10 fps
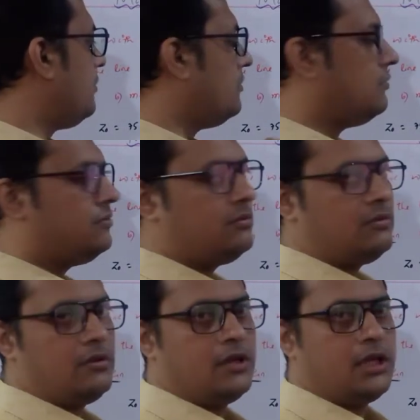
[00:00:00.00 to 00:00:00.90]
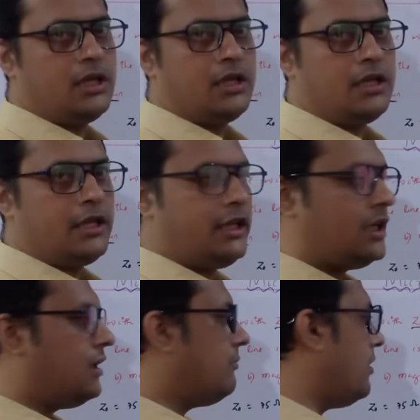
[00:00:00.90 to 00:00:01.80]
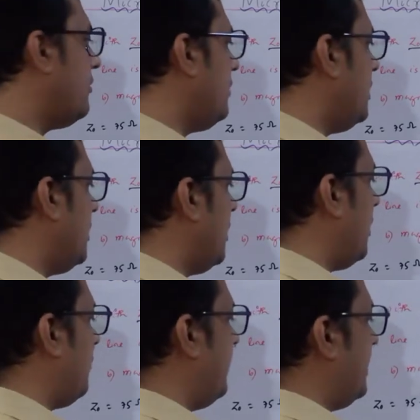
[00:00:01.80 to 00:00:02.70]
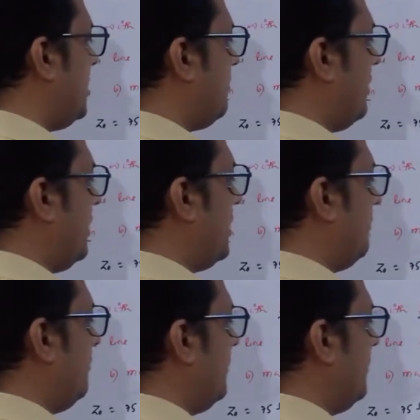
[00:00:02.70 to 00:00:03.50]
2, near about how much it will come?